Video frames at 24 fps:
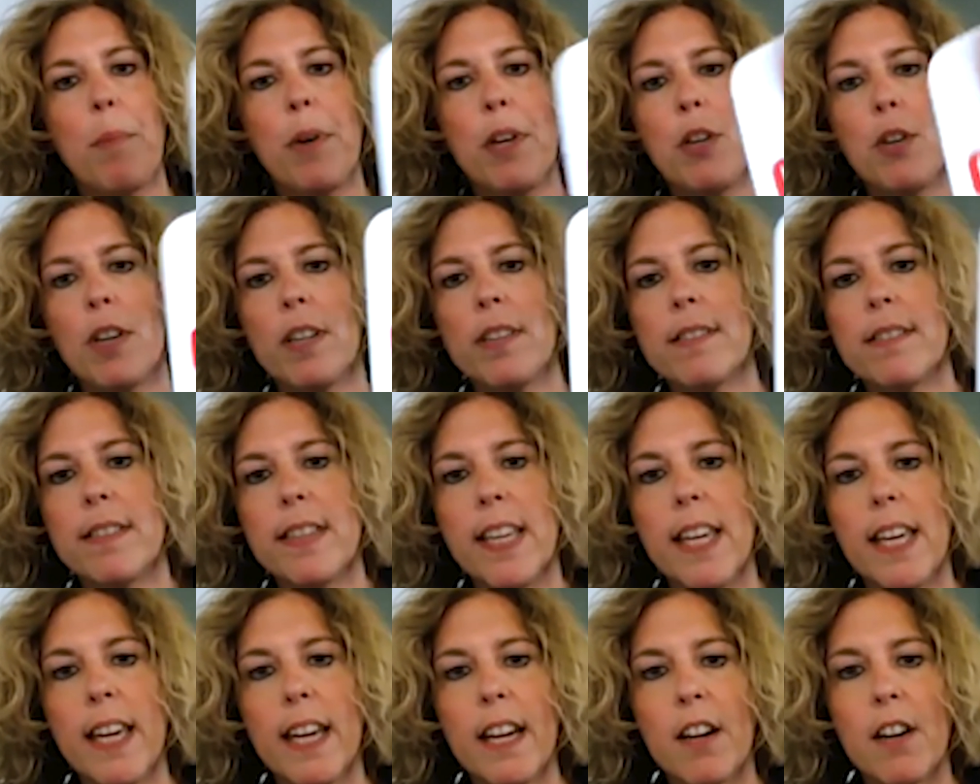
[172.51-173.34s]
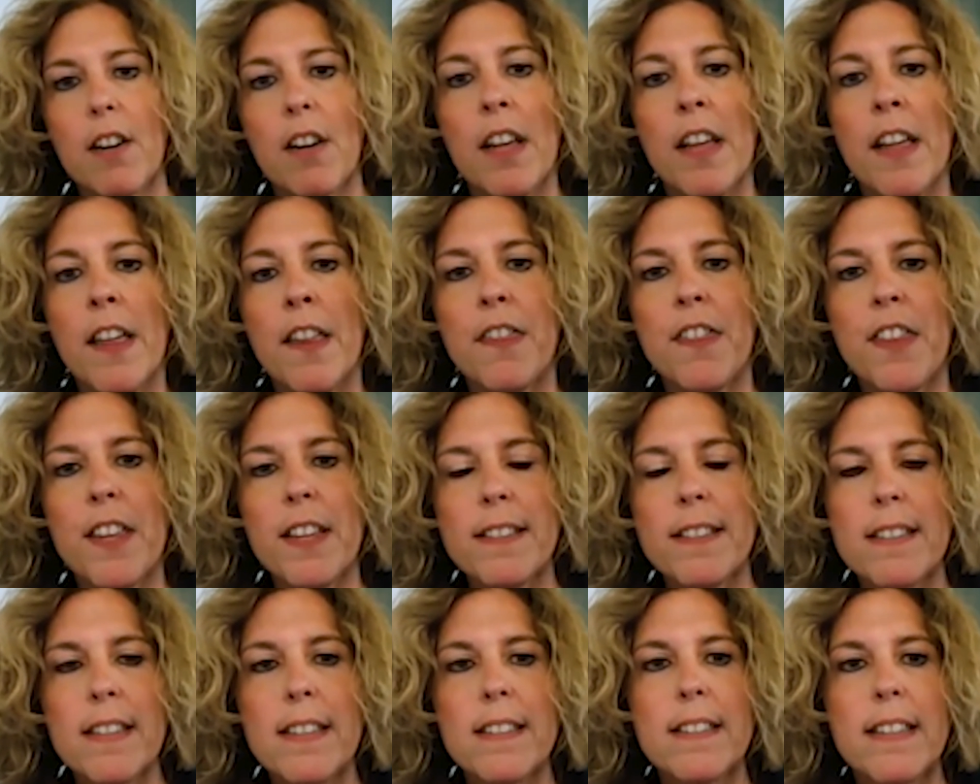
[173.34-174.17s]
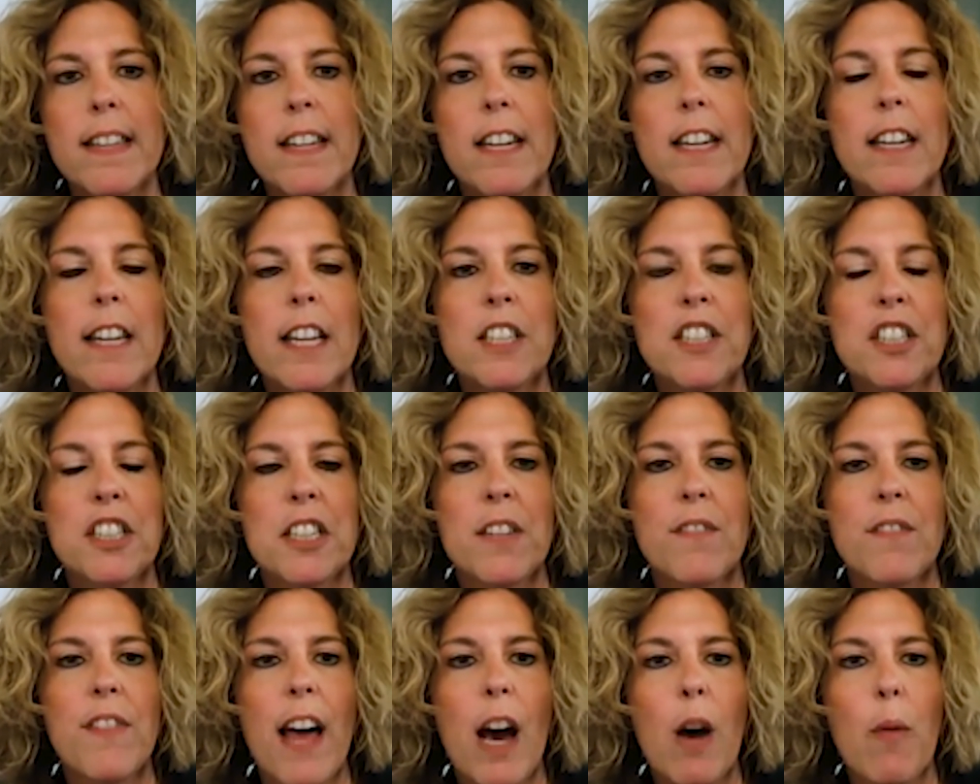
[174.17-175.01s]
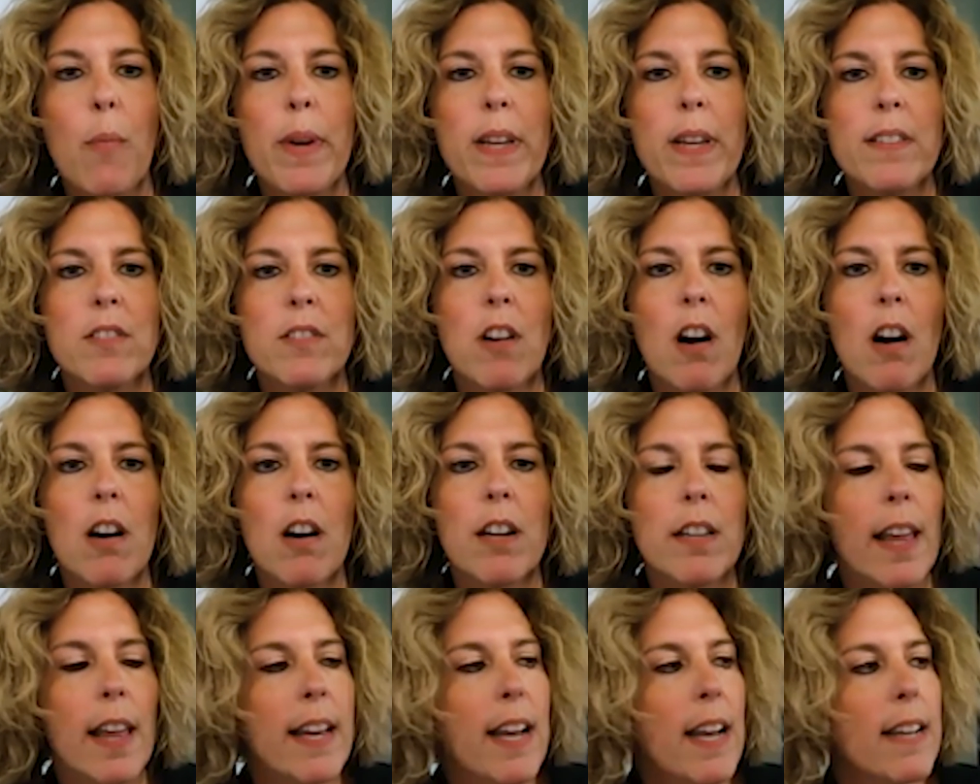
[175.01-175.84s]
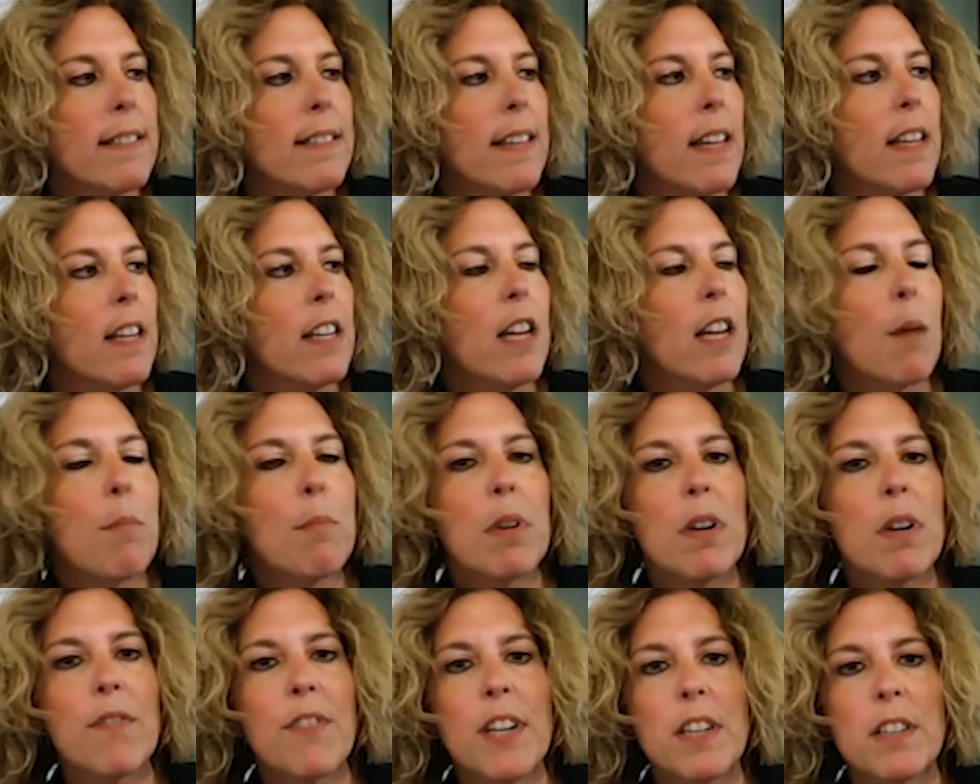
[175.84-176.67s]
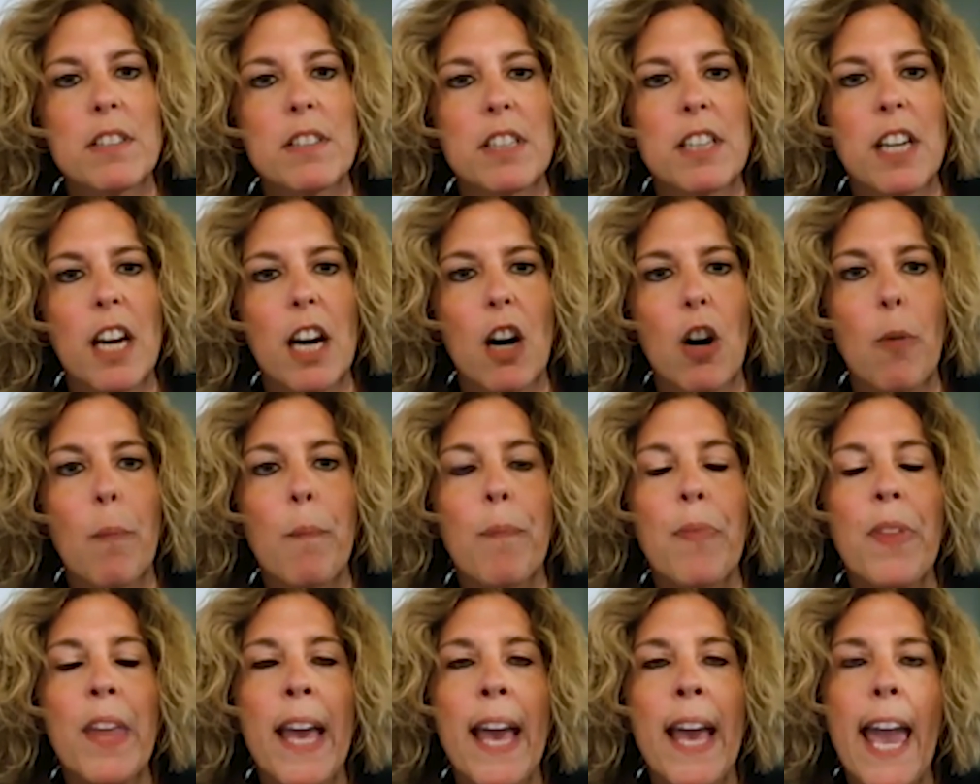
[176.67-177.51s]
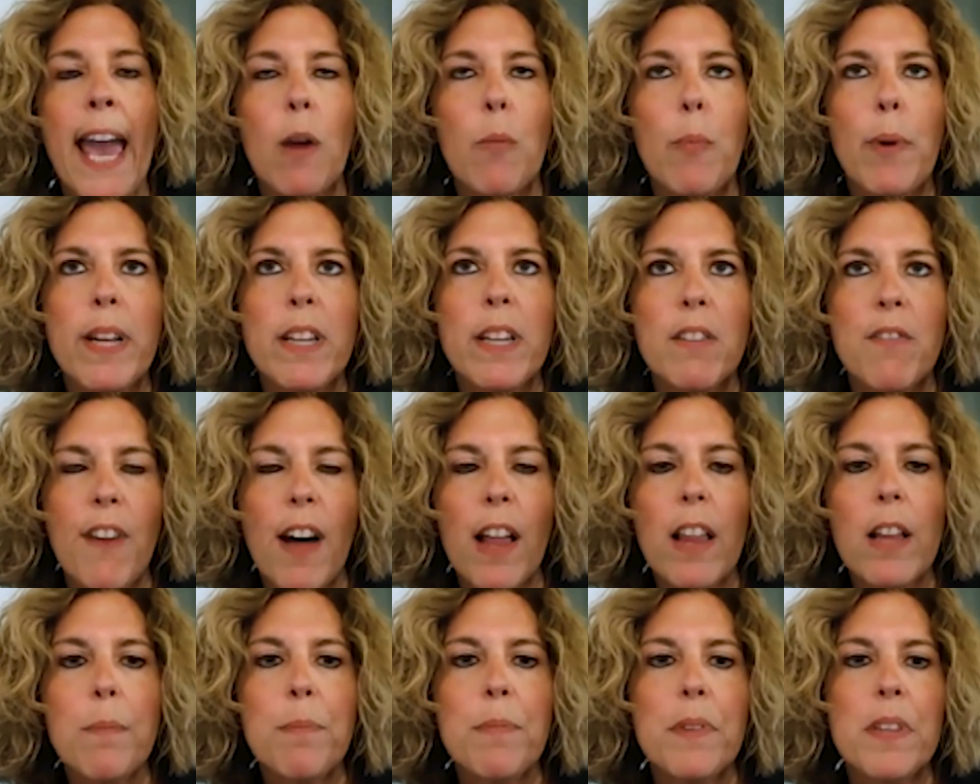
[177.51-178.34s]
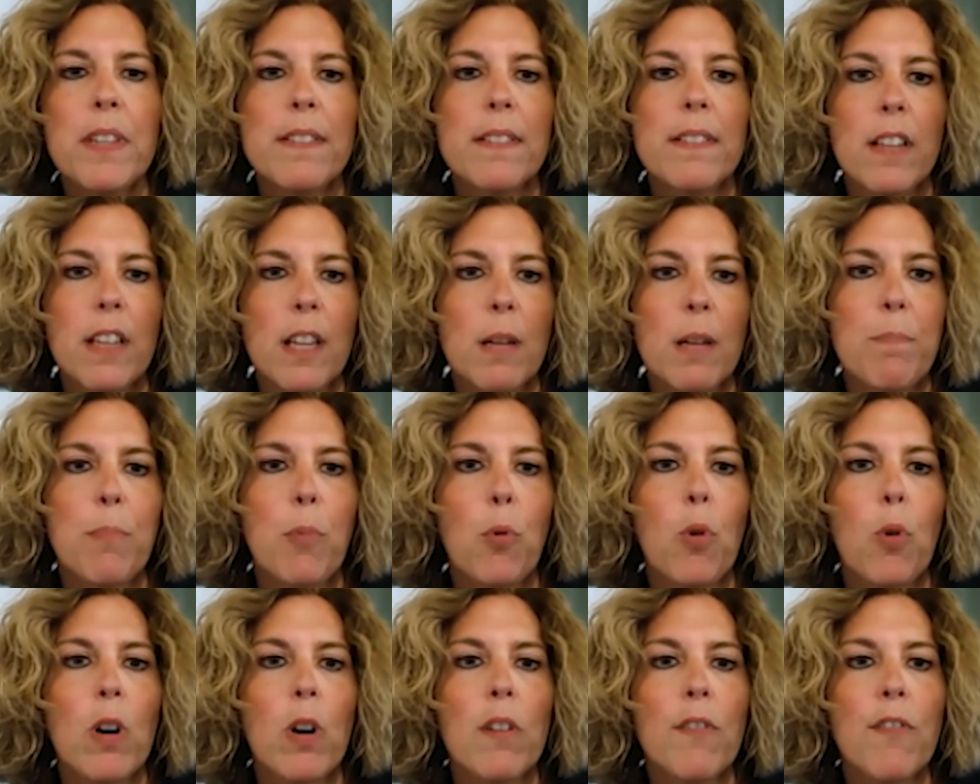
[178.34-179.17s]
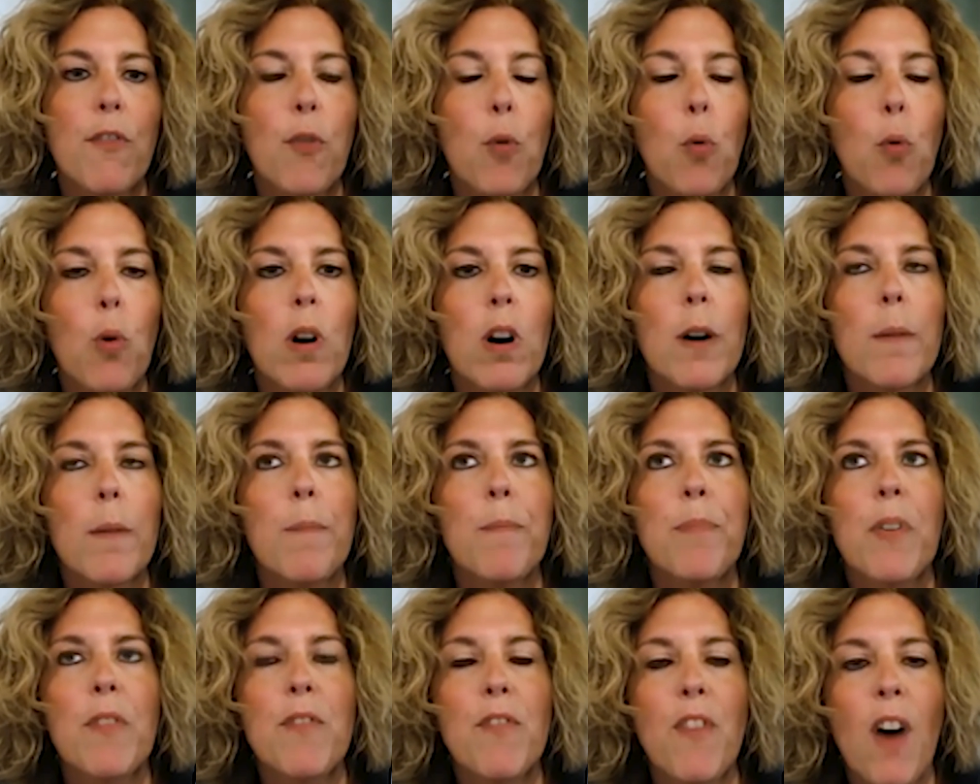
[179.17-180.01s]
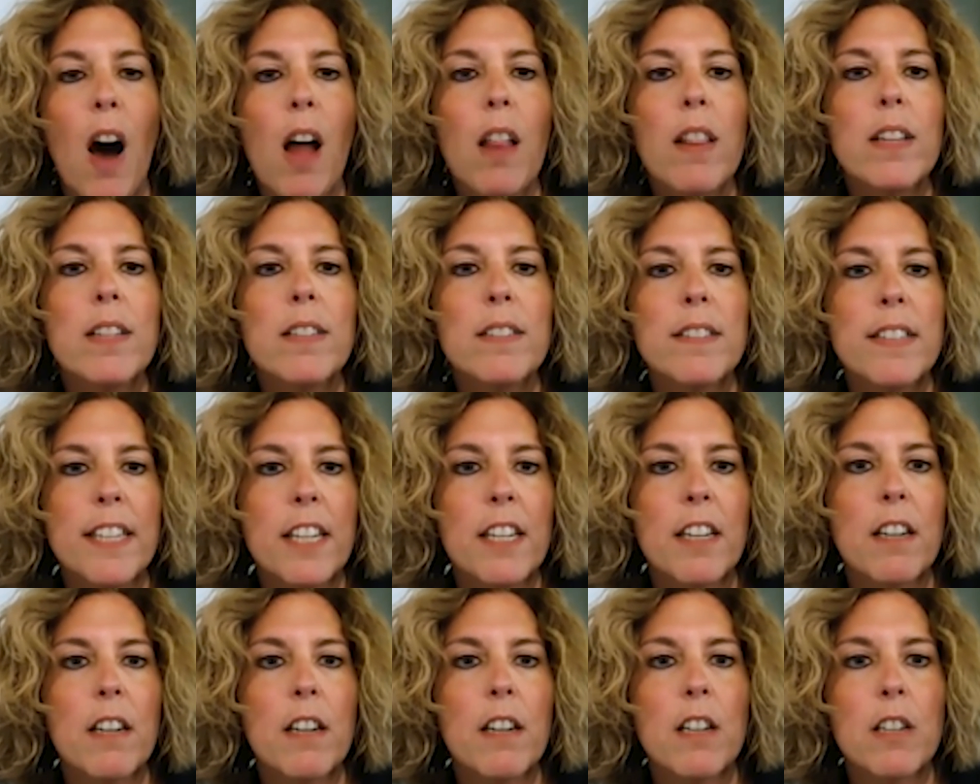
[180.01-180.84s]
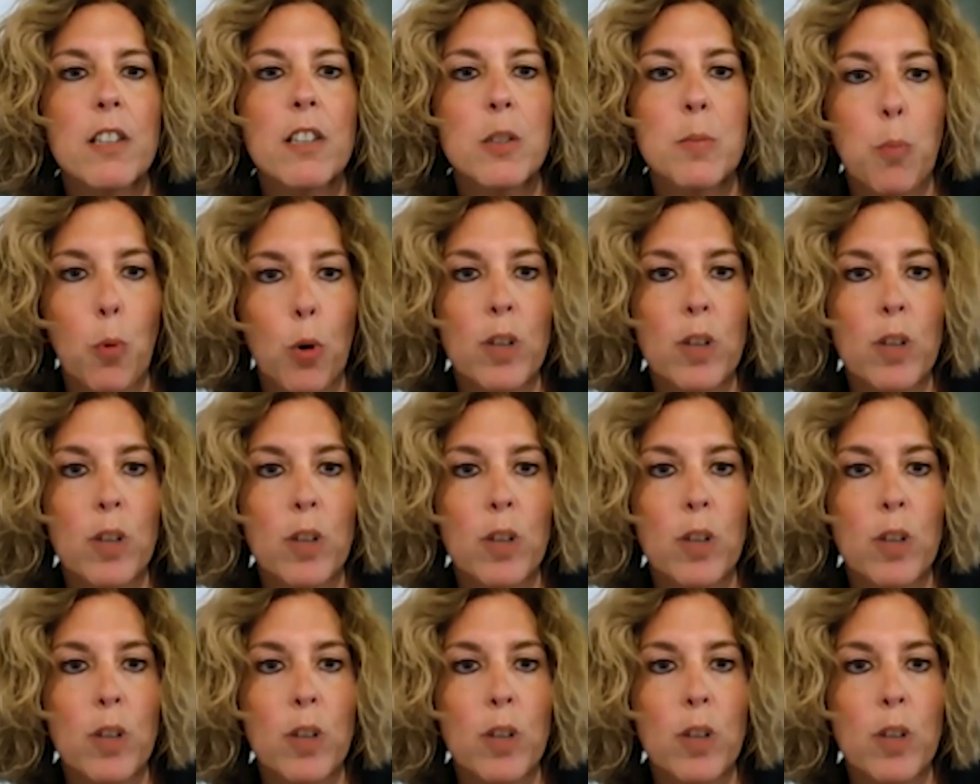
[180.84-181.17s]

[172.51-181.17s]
But you can see here, this is an initiative that we started, like I said, a number of years ago. And we developed this clipboard for volunteer